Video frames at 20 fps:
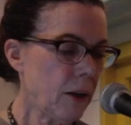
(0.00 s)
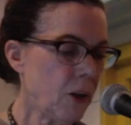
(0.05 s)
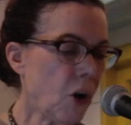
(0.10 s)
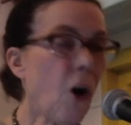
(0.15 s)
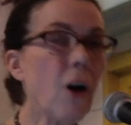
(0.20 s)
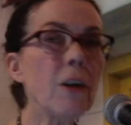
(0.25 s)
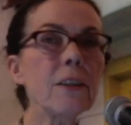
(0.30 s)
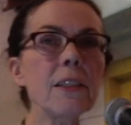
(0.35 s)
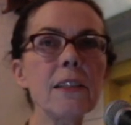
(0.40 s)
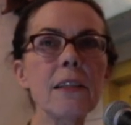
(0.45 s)

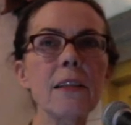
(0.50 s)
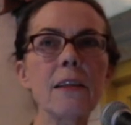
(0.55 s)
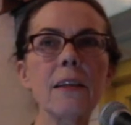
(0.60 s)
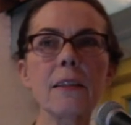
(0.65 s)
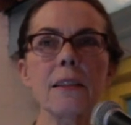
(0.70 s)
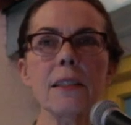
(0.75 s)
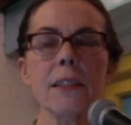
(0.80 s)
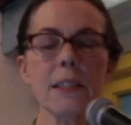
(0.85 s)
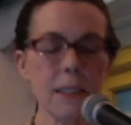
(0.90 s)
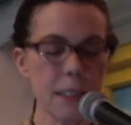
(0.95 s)

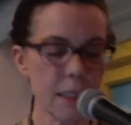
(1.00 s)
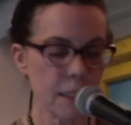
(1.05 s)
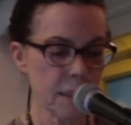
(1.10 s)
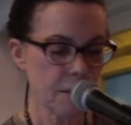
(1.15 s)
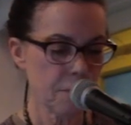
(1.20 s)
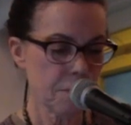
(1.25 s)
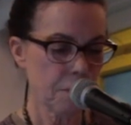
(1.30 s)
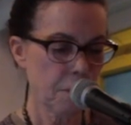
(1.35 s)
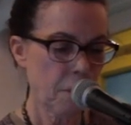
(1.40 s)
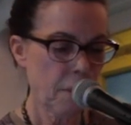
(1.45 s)
Consonants.
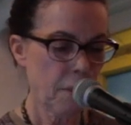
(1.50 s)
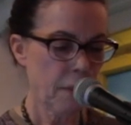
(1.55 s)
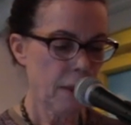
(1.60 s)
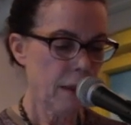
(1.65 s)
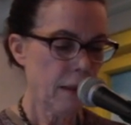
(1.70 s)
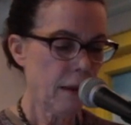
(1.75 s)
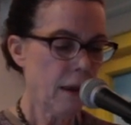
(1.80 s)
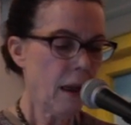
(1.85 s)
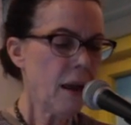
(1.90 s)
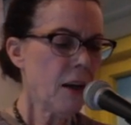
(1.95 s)

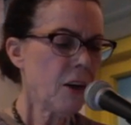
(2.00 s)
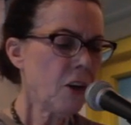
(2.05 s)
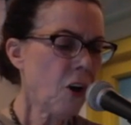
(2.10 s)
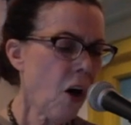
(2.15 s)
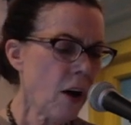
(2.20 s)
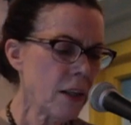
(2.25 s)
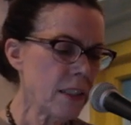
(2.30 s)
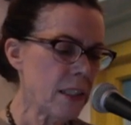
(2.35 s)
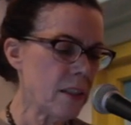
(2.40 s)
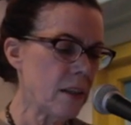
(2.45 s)

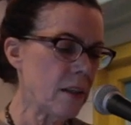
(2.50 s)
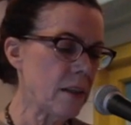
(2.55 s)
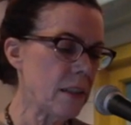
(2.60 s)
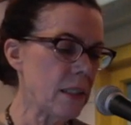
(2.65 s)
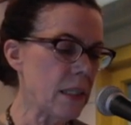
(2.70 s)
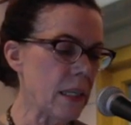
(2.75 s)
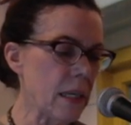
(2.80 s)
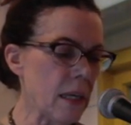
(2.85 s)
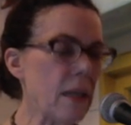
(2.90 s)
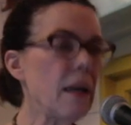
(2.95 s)

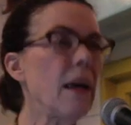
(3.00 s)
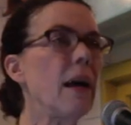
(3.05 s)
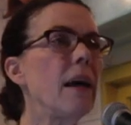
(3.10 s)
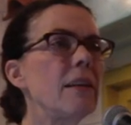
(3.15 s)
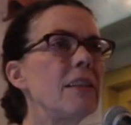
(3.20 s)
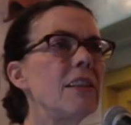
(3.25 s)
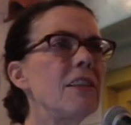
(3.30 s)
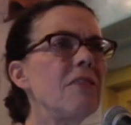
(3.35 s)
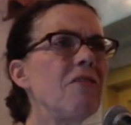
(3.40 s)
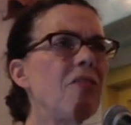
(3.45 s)
Constancy,
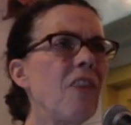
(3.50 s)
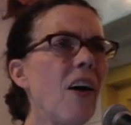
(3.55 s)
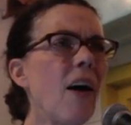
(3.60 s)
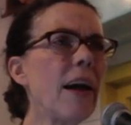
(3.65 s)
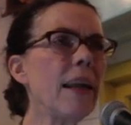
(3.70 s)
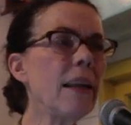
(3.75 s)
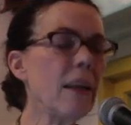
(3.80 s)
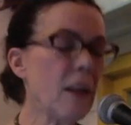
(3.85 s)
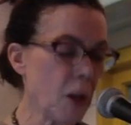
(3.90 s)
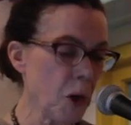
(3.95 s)

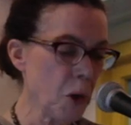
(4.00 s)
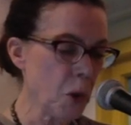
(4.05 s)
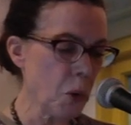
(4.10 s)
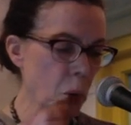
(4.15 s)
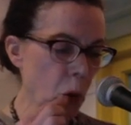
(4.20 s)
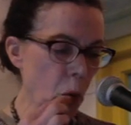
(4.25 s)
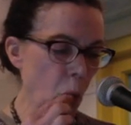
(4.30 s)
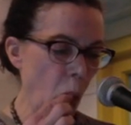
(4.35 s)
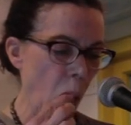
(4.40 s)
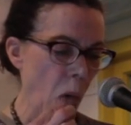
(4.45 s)
divine
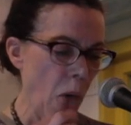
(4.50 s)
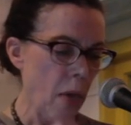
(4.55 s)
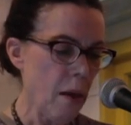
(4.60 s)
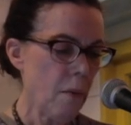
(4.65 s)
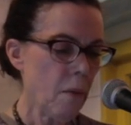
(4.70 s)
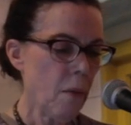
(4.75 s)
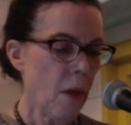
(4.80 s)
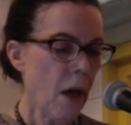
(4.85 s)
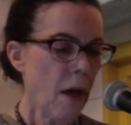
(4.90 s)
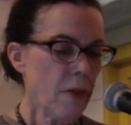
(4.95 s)
glue.
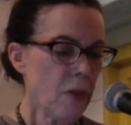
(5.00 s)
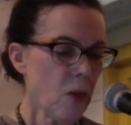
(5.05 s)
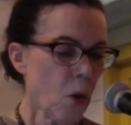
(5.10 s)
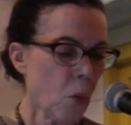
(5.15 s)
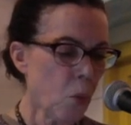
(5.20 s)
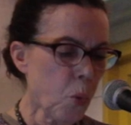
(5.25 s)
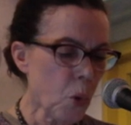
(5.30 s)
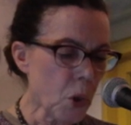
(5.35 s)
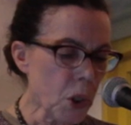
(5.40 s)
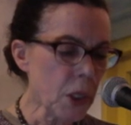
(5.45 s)

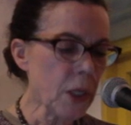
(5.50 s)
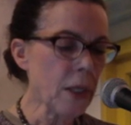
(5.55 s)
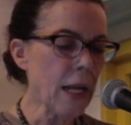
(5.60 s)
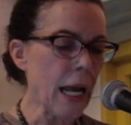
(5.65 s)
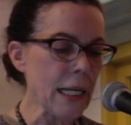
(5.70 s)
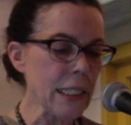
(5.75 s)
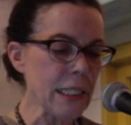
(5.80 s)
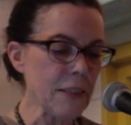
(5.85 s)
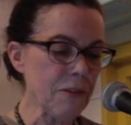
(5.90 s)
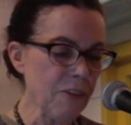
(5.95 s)
The word
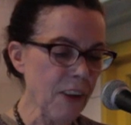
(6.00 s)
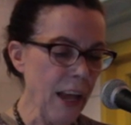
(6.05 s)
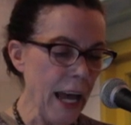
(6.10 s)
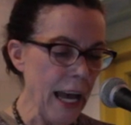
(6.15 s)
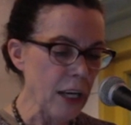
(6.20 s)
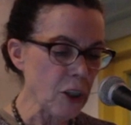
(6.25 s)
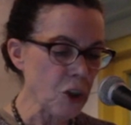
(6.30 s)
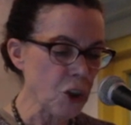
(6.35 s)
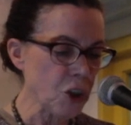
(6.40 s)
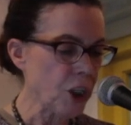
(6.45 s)
as
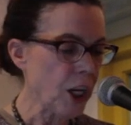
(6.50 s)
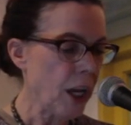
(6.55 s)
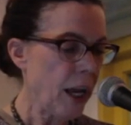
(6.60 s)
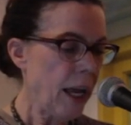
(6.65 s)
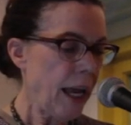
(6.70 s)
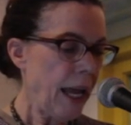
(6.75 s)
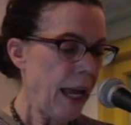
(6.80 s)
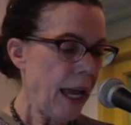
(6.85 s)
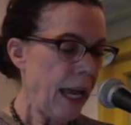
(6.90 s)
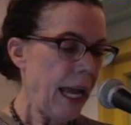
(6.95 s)
flesh,
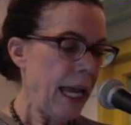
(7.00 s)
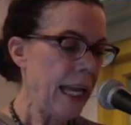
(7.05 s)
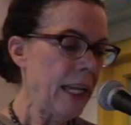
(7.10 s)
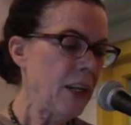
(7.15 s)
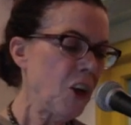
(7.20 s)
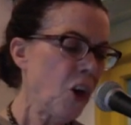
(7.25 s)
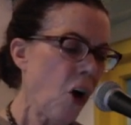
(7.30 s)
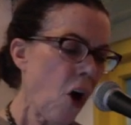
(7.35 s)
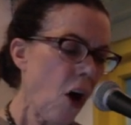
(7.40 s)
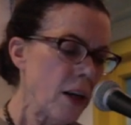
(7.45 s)

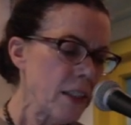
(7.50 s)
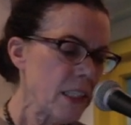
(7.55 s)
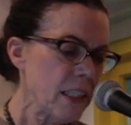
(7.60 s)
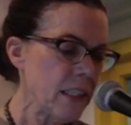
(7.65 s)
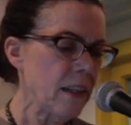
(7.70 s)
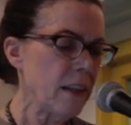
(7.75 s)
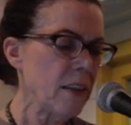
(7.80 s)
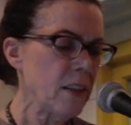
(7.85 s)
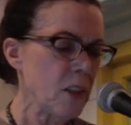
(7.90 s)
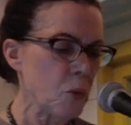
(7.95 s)
in
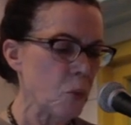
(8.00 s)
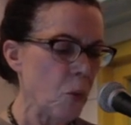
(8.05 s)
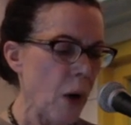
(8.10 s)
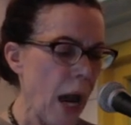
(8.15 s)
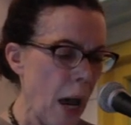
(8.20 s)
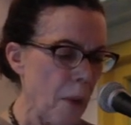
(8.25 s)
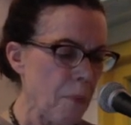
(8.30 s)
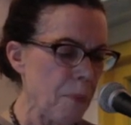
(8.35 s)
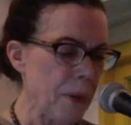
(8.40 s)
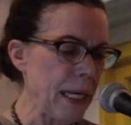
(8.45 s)
consonants
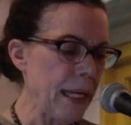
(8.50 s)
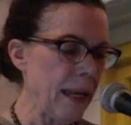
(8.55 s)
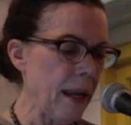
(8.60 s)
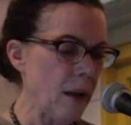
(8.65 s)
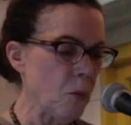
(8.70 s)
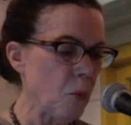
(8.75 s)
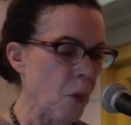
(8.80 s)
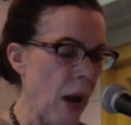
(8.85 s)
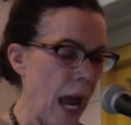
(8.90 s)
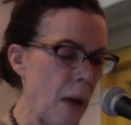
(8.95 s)
wrapping
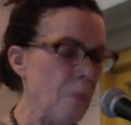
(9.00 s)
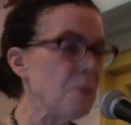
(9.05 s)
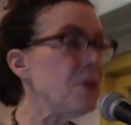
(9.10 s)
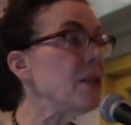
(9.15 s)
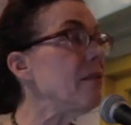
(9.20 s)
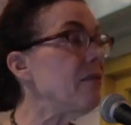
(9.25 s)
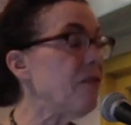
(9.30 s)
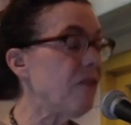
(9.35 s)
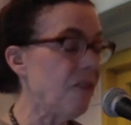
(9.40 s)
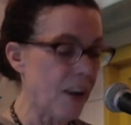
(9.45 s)
and
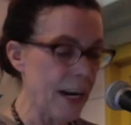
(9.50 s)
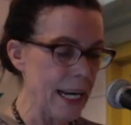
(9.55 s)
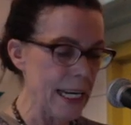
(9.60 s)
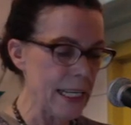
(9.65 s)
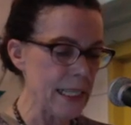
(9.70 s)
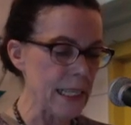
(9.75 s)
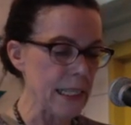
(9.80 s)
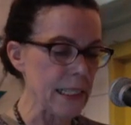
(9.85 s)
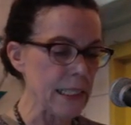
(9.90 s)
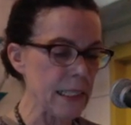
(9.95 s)
wrapped in
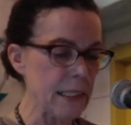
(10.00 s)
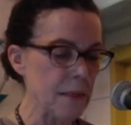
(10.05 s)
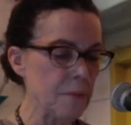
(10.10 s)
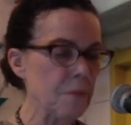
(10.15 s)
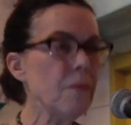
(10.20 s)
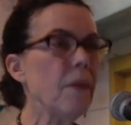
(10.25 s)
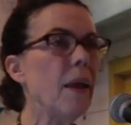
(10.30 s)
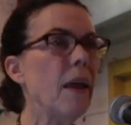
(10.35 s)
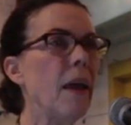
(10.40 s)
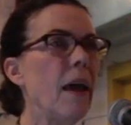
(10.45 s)
phrases.
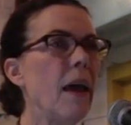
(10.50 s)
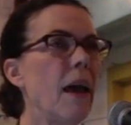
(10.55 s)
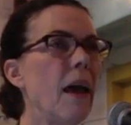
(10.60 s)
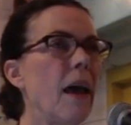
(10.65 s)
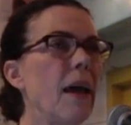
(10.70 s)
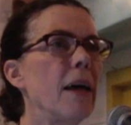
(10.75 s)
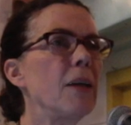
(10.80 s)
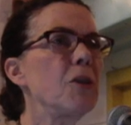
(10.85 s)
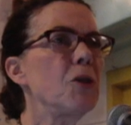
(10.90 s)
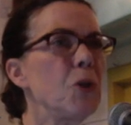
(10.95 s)

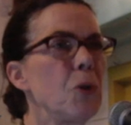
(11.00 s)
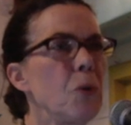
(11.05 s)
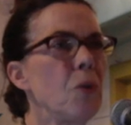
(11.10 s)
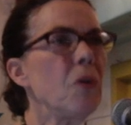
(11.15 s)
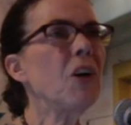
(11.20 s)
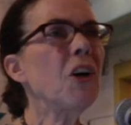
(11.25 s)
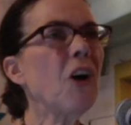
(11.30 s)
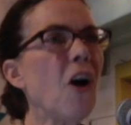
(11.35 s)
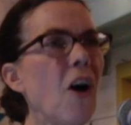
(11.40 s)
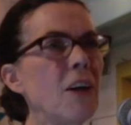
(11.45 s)
Do
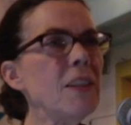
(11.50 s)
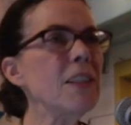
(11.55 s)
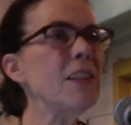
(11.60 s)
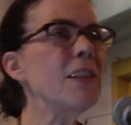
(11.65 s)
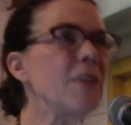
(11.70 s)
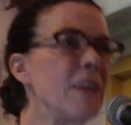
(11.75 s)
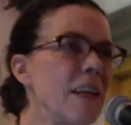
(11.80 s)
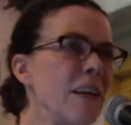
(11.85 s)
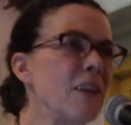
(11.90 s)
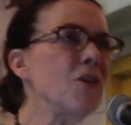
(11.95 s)
the
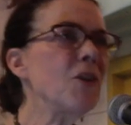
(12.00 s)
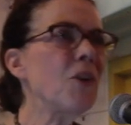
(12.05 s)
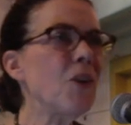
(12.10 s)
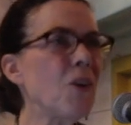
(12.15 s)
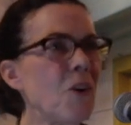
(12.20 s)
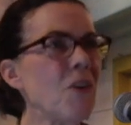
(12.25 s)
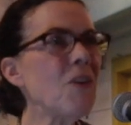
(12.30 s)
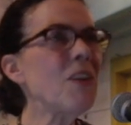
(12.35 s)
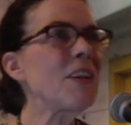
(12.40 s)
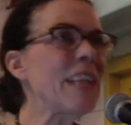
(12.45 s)

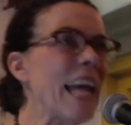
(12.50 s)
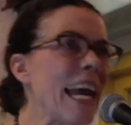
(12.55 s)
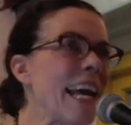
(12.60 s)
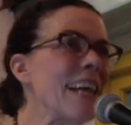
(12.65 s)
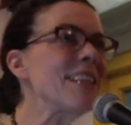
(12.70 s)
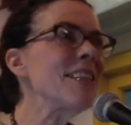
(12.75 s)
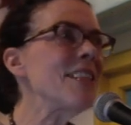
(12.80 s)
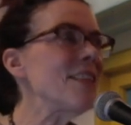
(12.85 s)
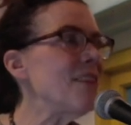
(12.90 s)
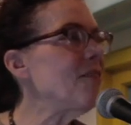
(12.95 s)
consonantal, the
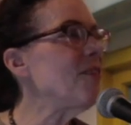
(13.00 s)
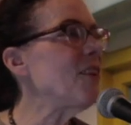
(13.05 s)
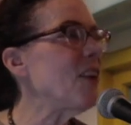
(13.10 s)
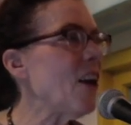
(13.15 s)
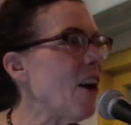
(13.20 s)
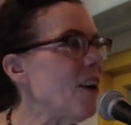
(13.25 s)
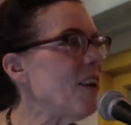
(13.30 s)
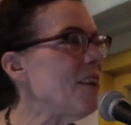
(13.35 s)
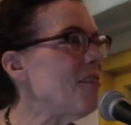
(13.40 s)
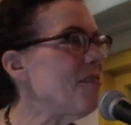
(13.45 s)
dance of
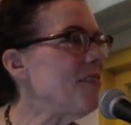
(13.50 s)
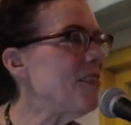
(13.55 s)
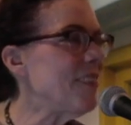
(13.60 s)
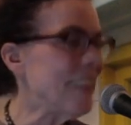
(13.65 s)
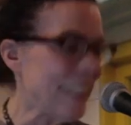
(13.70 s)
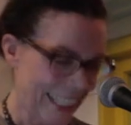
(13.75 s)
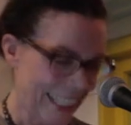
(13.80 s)
love.